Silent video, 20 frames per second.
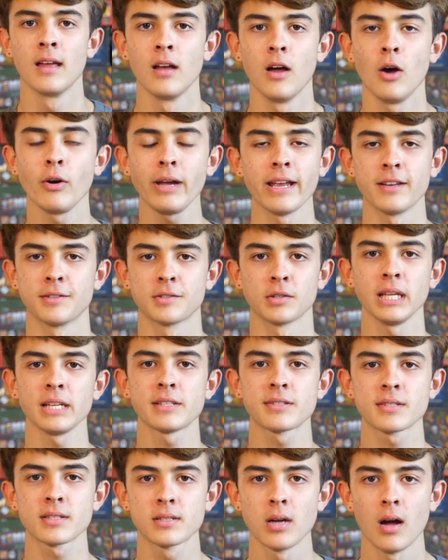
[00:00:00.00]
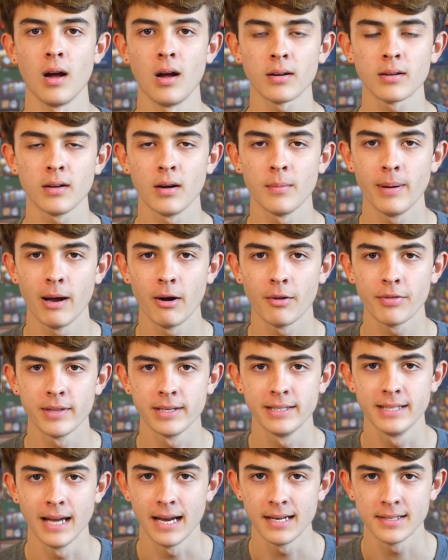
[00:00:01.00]
Okay, so let's talk about the
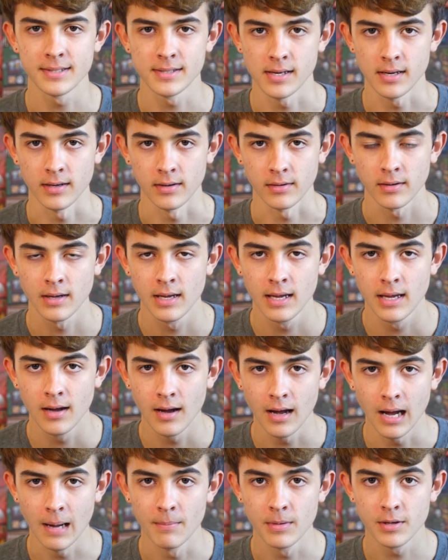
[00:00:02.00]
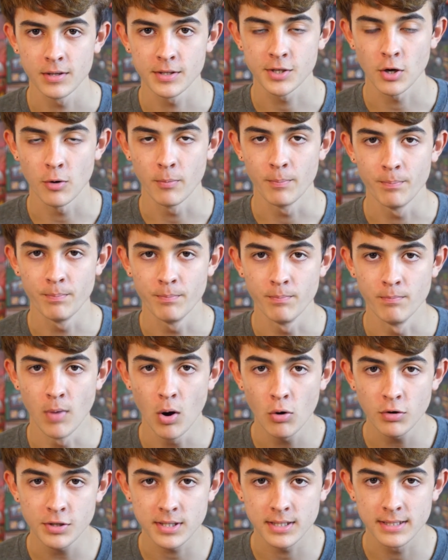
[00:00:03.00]
dice here. Um, so
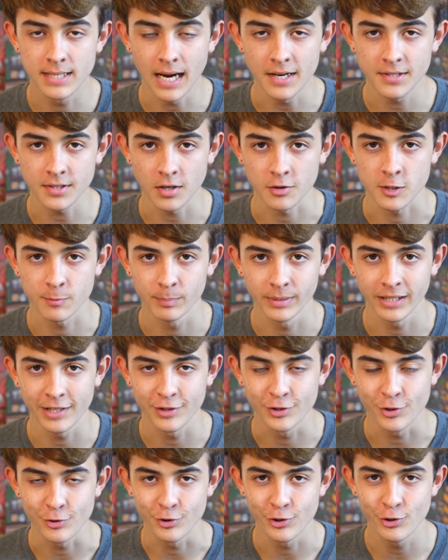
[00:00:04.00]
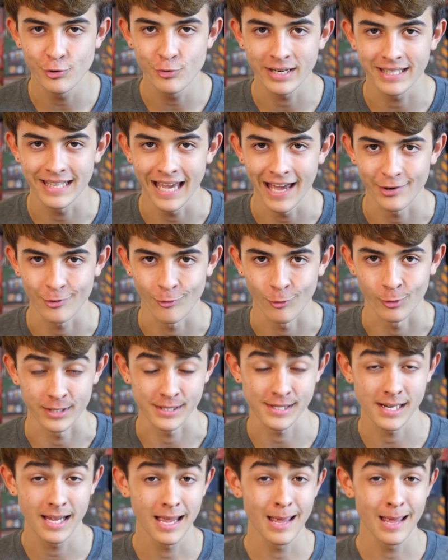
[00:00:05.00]
most dice are split into two categories,